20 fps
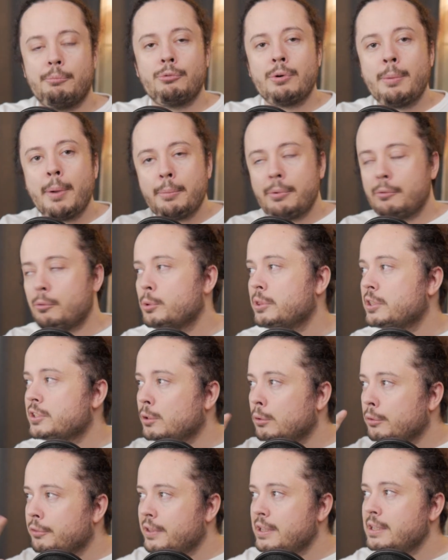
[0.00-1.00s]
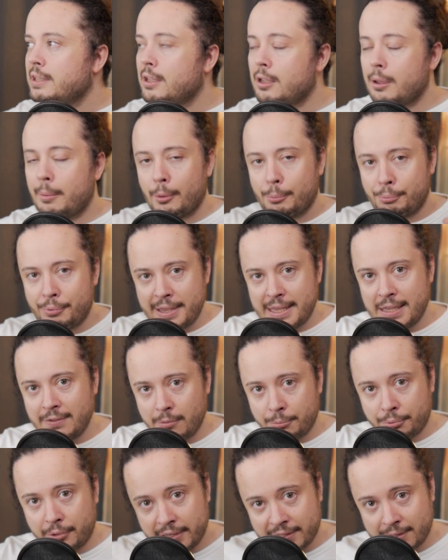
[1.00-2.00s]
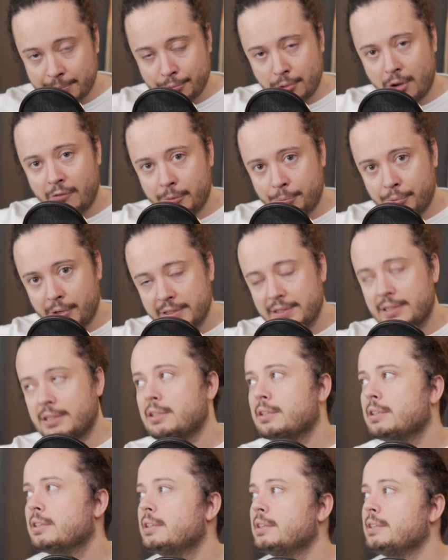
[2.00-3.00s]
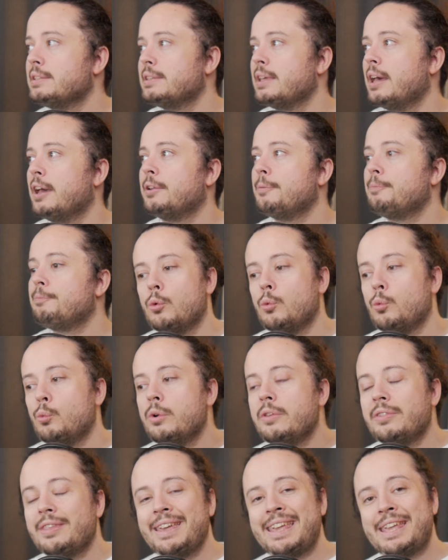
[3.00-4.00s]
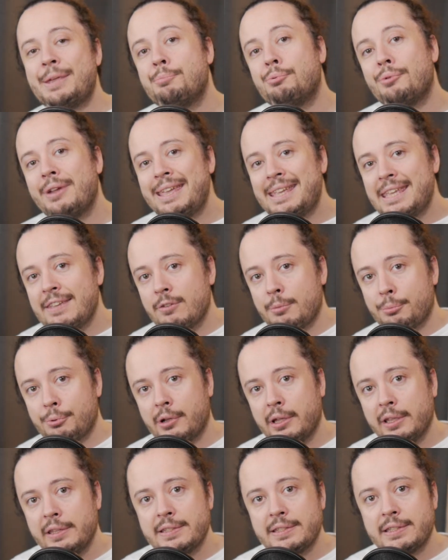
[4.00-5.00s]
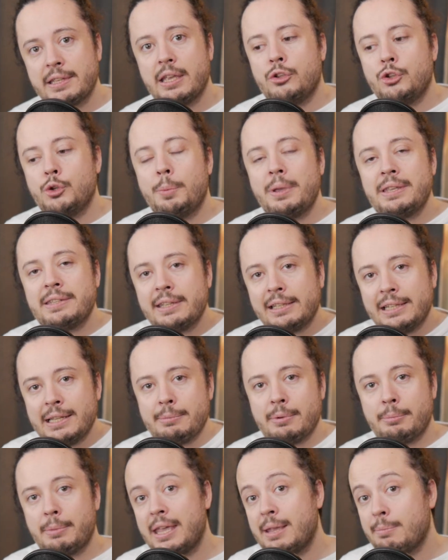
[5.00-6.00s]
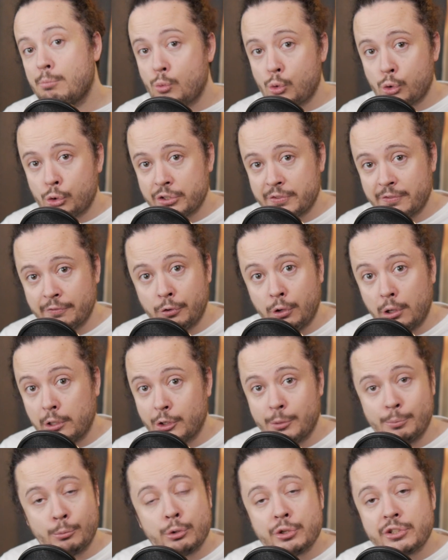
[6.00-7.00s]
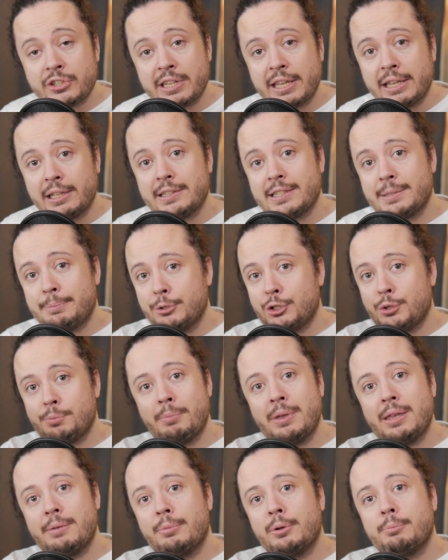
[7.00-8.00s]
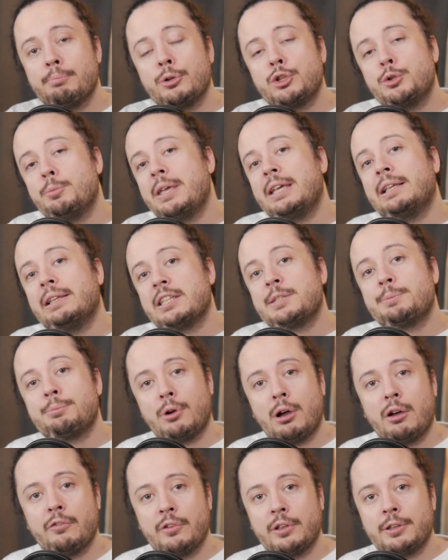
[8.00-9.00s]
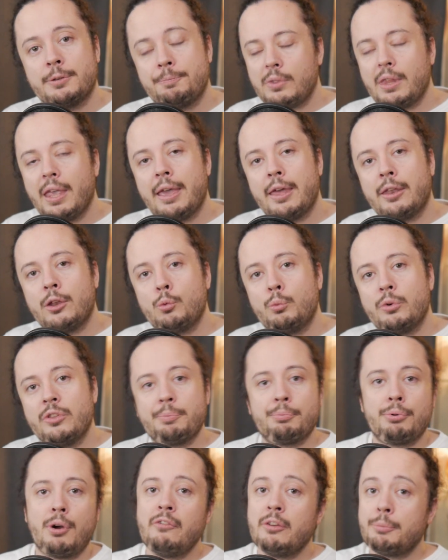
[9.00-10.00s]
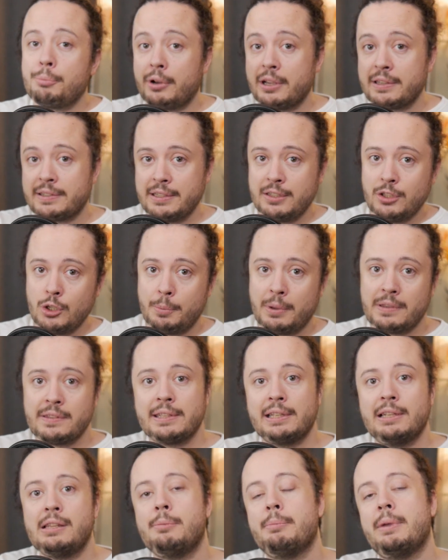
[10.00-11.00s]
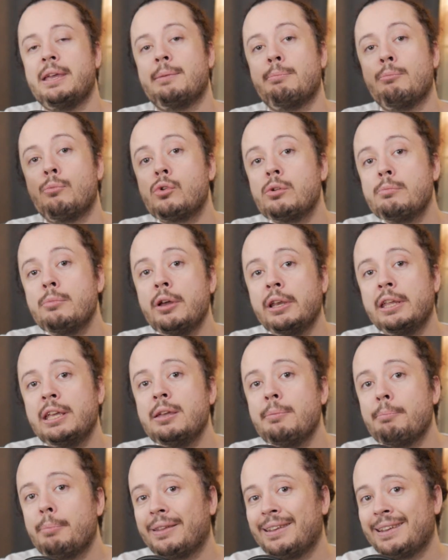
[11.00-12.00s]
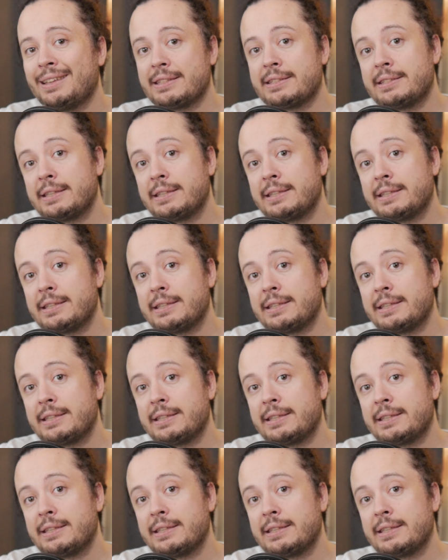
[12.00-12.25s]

Remember, with this whole thinking about break-even price and profit pricing is that with a break-even price, you basically make more volume, more sales, but you make less profit. And with profit pricing, you basically make more money, but less